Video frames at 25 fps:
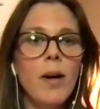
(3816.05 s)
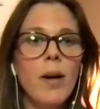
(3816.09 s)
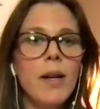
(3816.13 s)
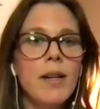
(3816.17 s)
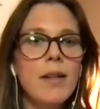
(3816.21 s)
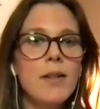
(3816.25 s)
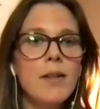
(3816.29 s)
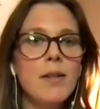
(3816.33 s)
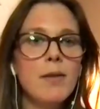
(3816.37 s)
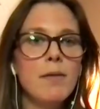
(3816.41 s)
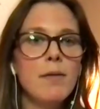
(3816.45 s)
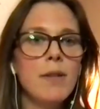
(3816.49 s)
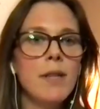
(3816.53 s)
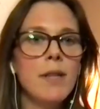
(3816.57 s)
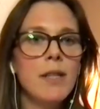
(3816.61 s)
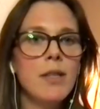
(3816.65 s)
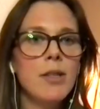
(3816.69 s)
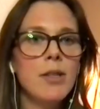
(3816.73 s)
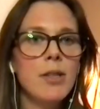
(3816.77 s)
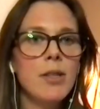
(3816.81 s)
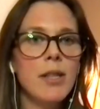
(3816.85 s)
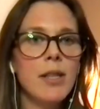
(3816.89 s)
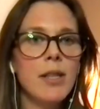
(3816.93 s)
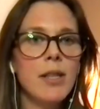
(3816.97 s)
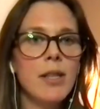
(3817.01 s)
what is a
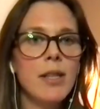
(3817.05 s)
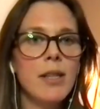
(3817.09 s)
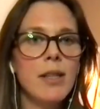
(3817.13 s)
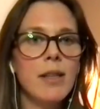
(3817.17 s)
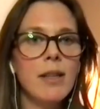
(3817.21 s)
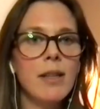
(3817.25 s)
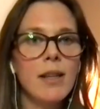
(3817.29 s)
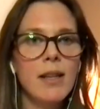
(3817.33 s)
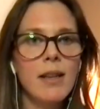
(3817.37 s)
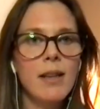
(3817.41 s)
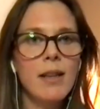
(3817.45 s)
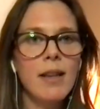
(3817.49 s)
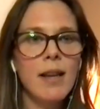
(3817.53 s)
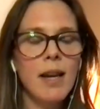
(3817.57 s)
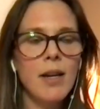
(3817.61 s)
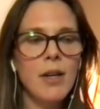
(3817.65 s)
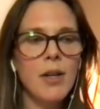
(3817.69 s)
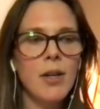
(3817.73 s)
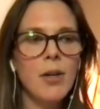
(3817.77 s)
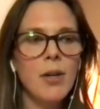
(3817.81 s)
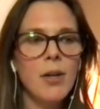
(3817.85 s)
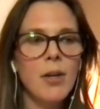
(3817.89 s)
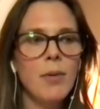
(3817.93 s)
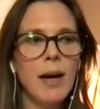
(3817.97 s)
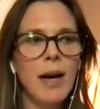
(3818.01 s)
vision
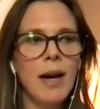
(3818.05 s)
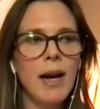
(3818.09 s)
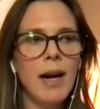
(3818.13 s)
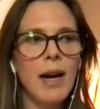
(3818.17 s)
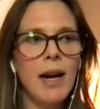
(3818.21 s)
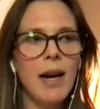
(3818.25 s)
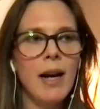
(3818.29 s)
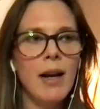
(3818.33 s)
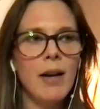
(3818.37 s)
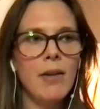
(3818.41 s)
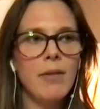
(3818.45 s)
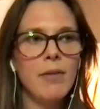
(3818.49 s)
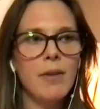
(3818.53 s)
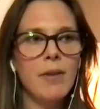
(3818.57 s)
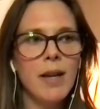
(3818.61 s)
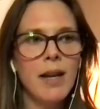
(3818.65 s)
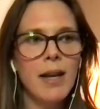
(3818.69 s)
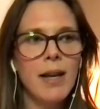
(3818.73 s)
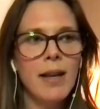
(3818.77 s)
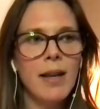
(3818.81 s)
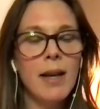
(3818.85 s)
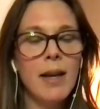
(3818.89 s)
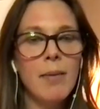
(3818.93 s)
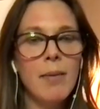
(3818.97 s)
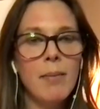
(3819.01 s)
that you
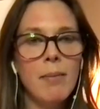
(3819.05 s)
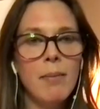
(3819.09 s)
have